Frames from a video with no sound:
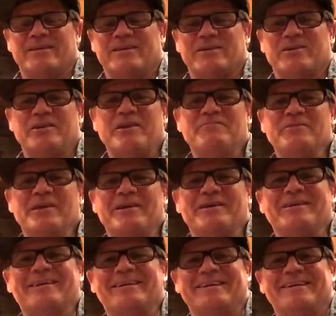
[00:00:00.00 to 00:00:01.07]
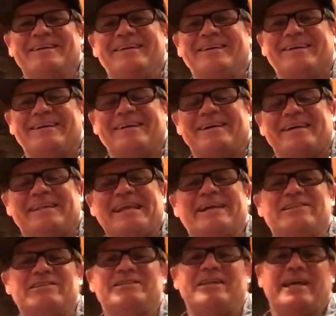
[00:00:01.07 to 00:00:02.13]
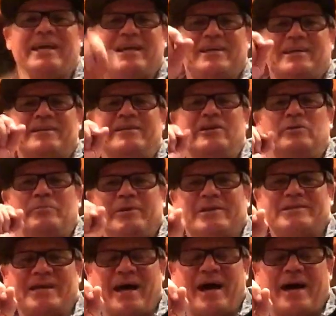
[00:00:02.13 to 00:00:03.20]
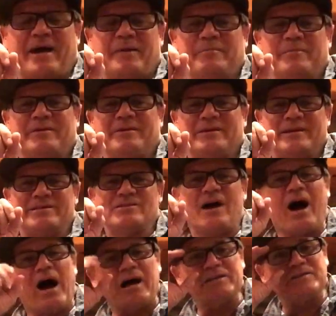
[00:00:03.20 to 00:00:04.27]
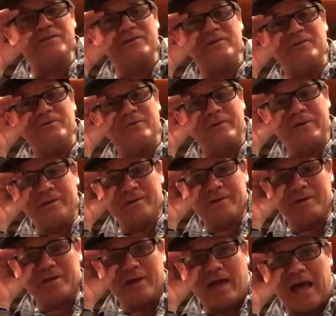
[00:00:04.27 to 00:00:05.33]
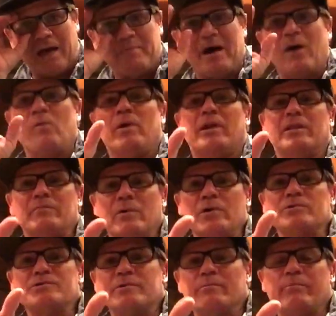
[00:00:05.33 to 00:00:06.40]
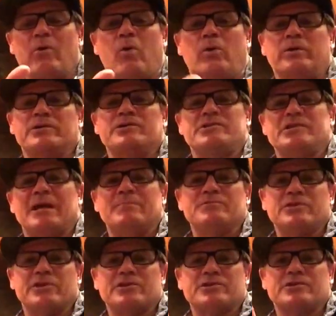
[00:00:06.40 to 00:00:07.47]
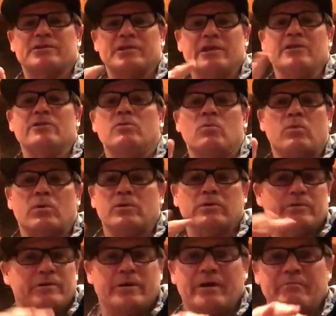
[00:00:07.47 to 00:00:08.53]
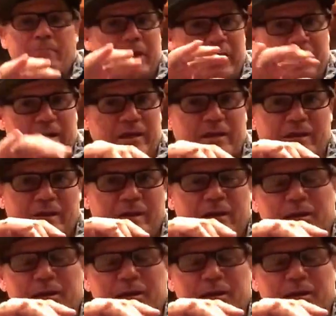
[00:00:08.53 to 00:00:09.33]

Good evening. I'd like to take a little bit of time and talk to you about one of the most important subjects in the world. There are many,